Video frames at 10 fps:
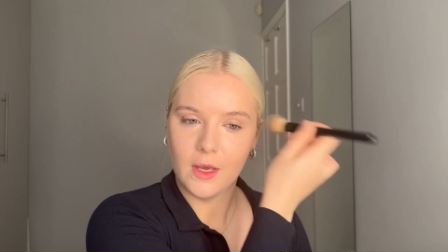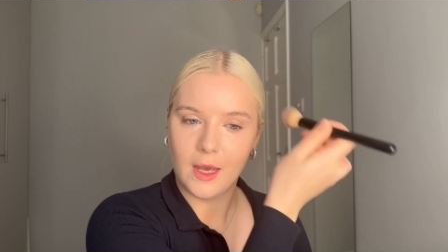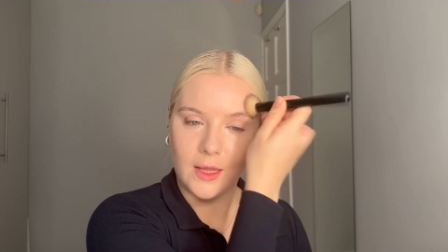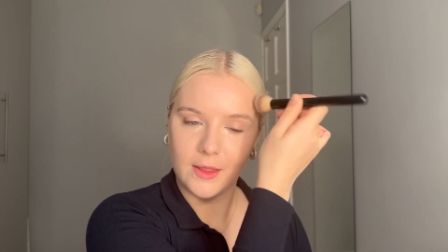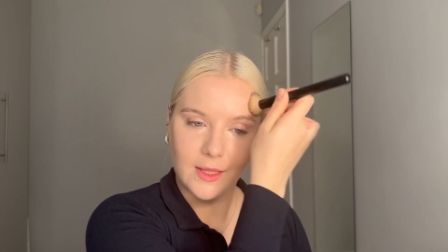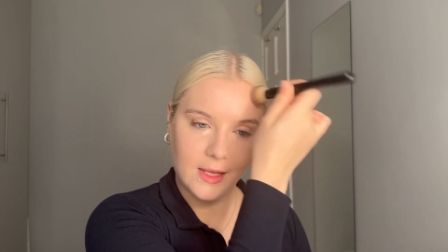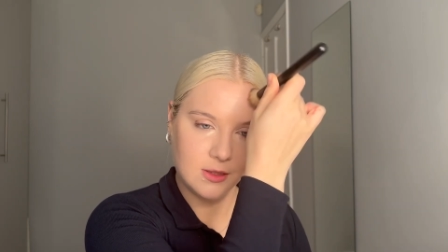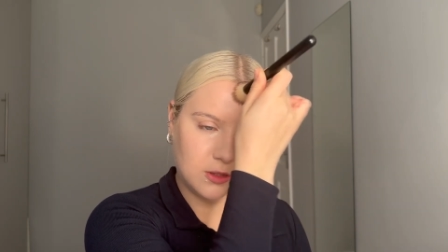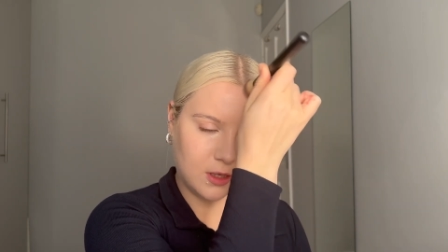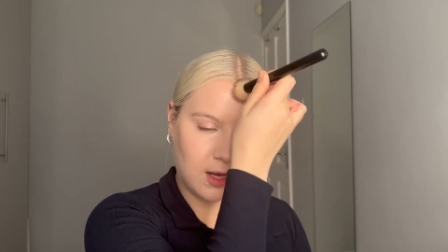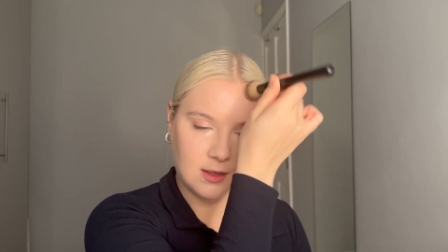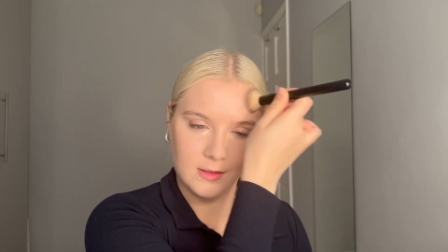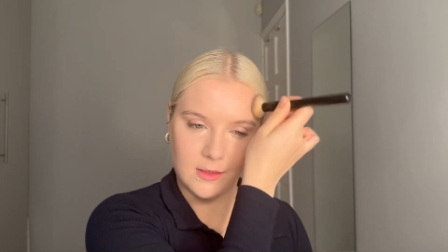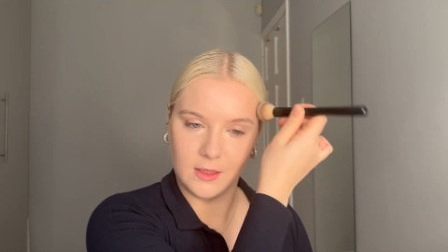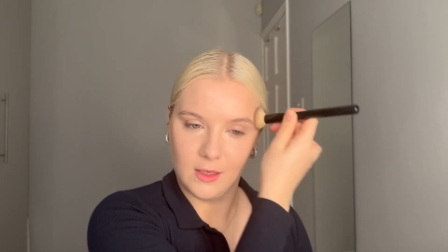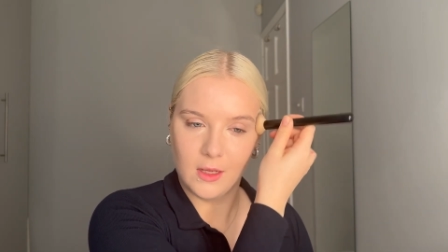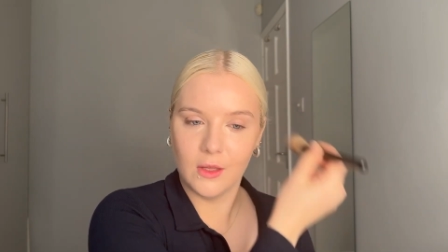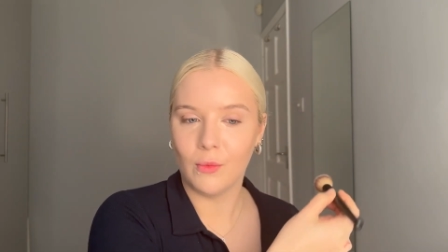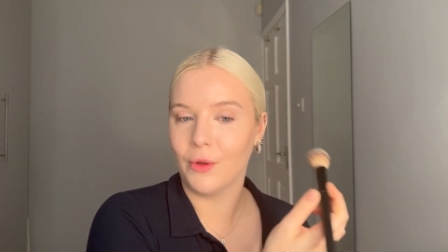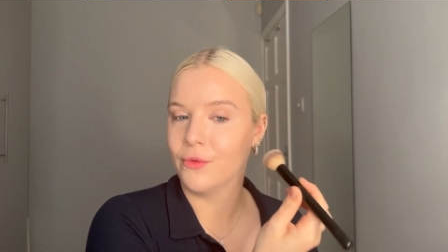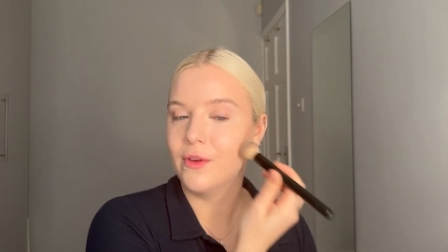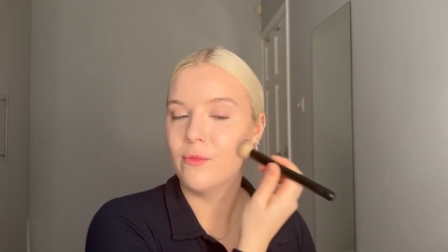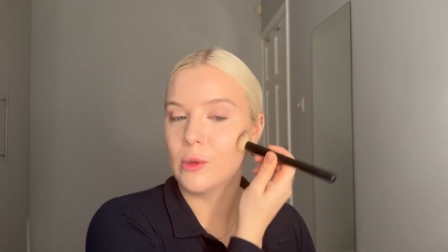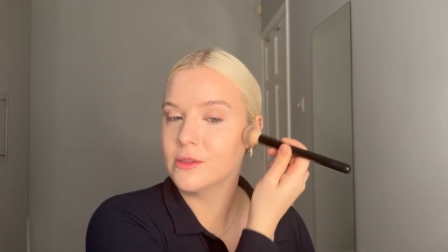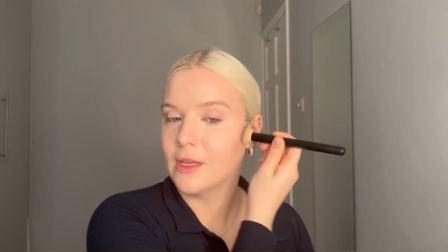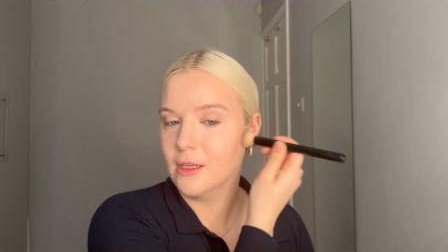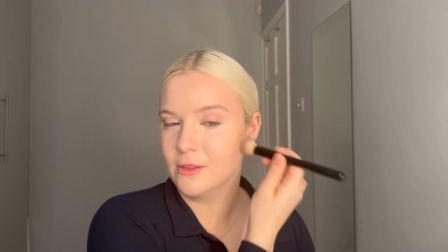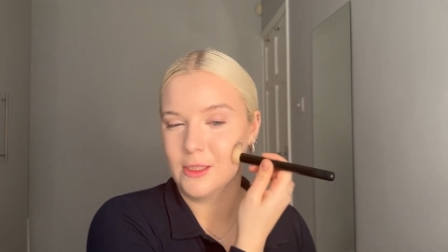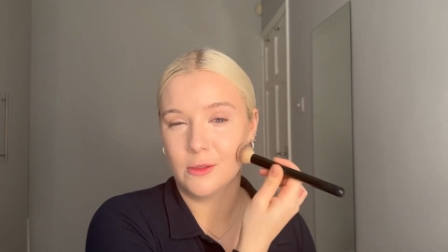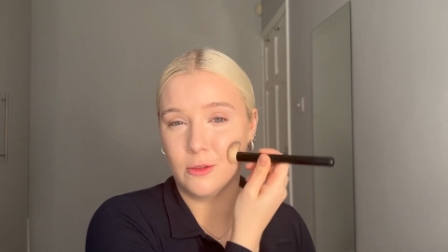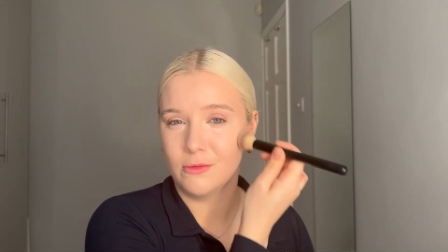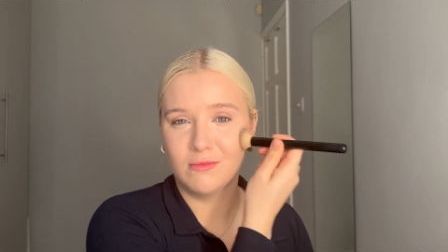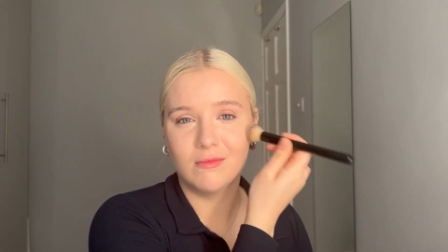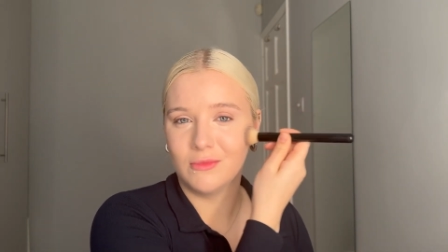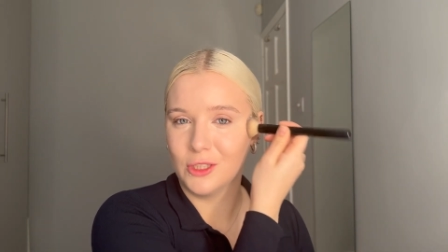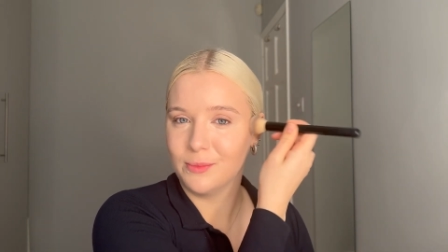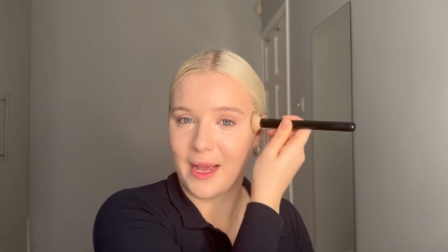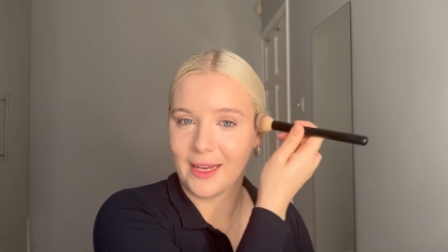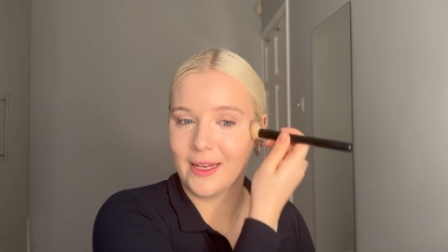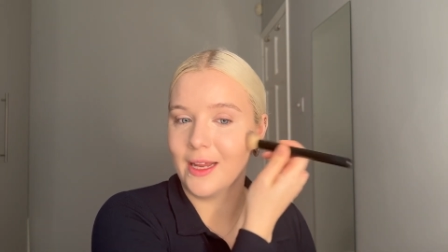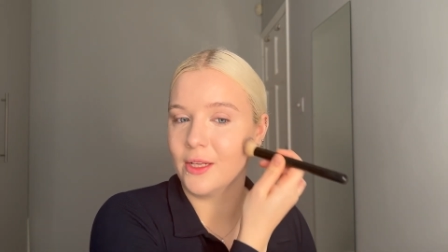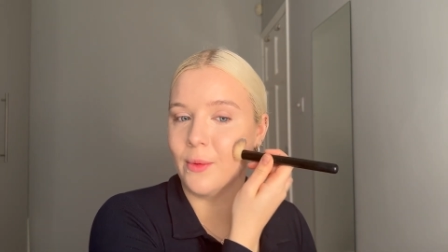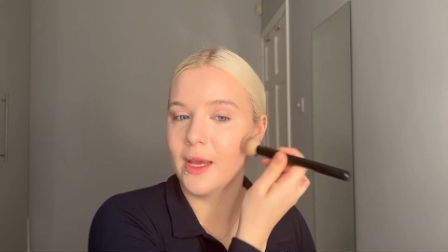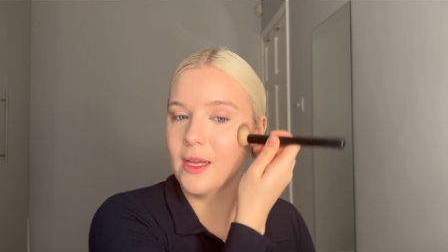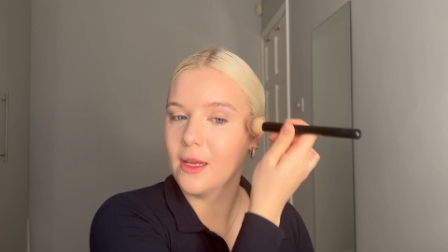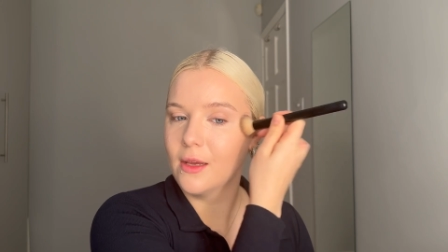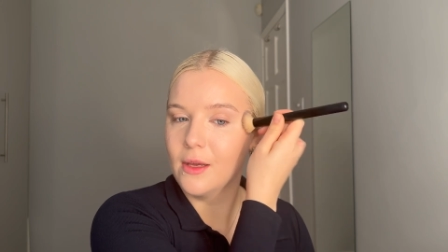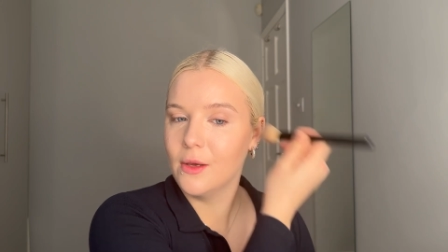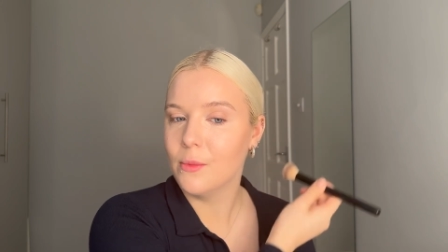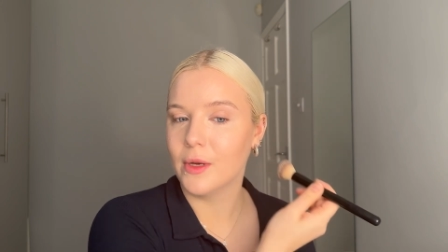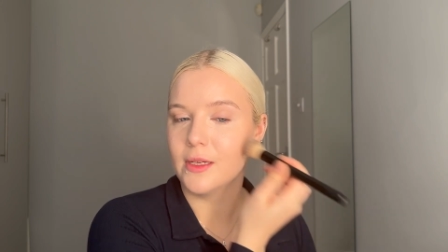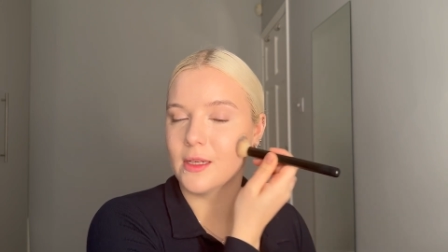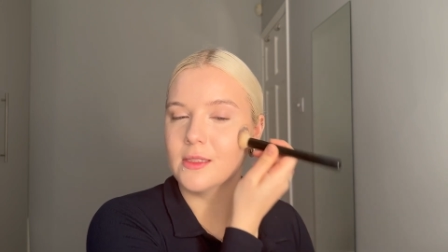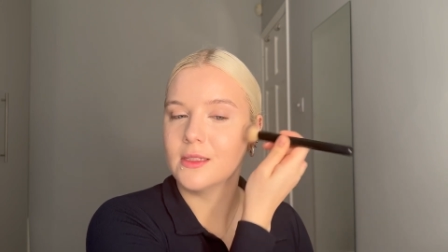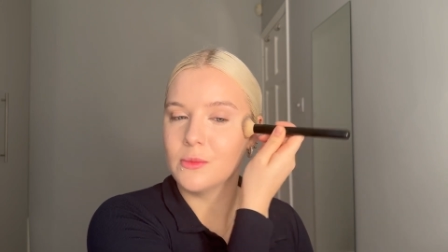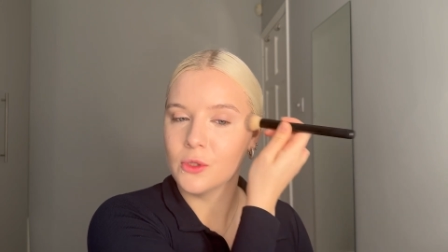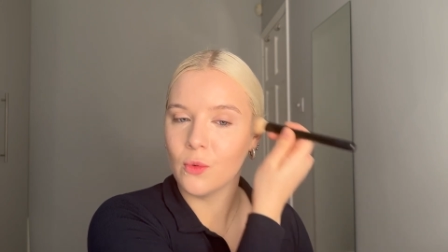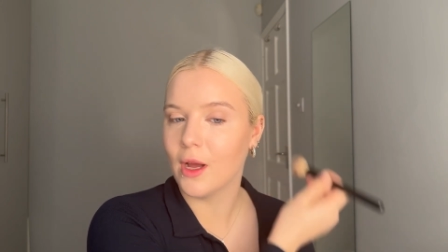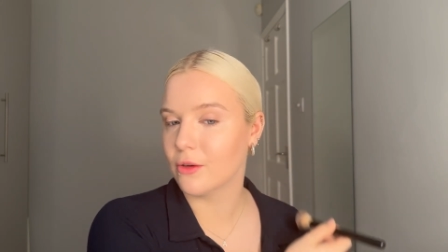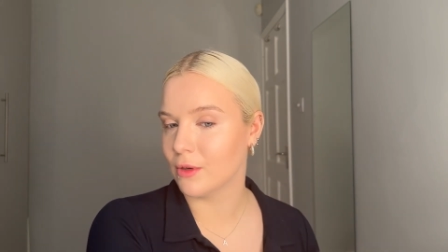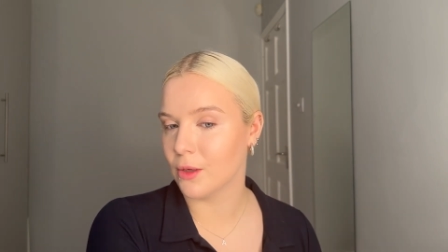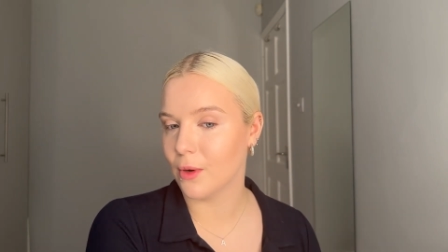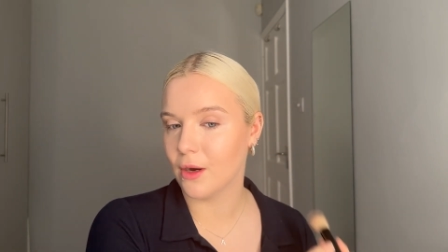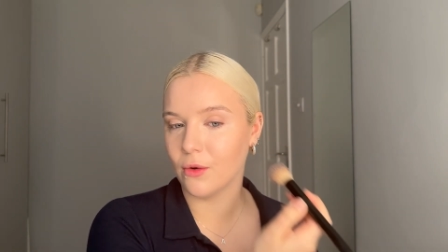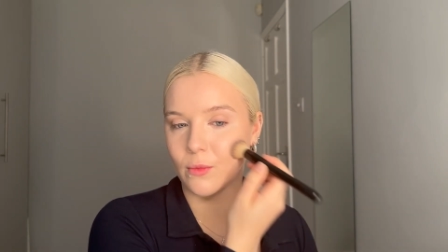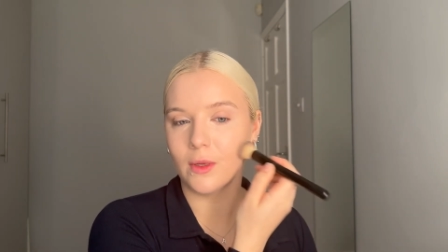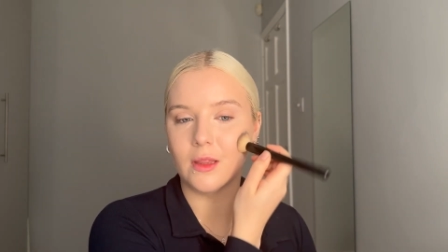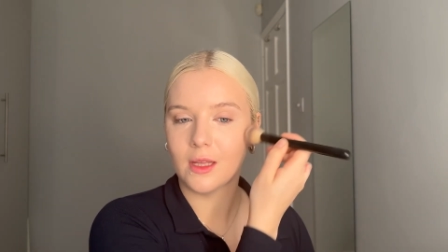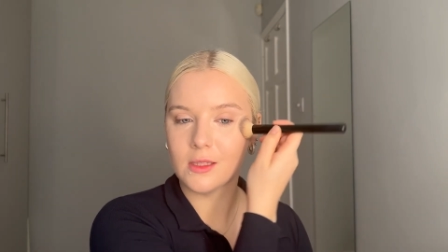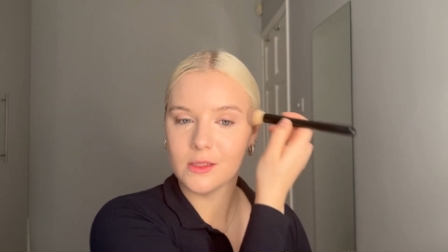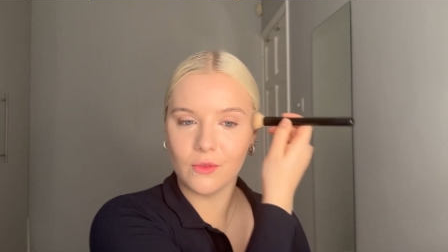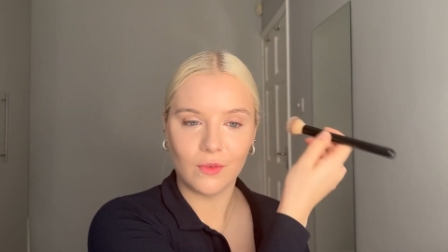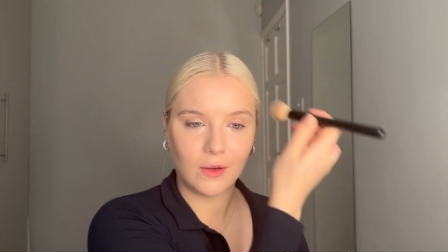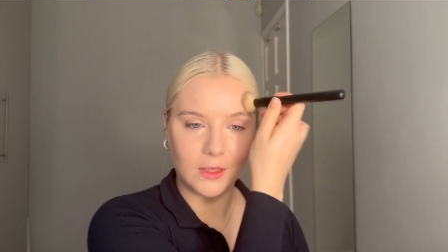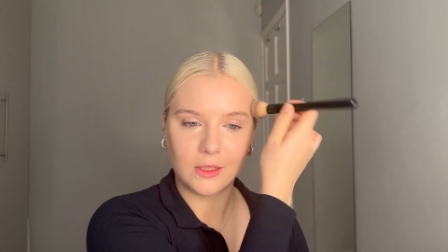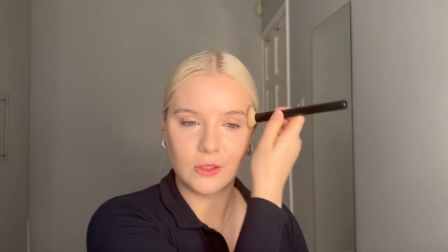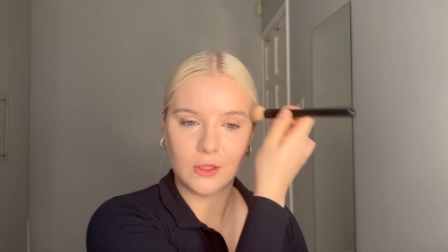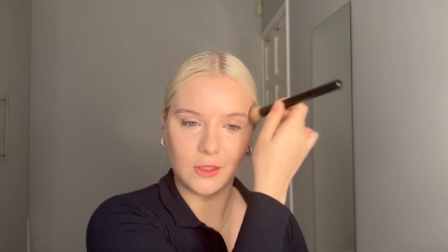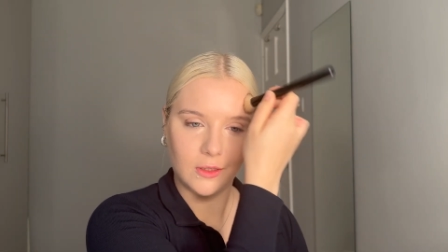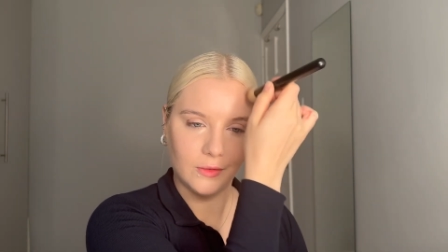And this just, well, the Vieve bronzer is just banging anyway, but it does seem to work really well with this foundation.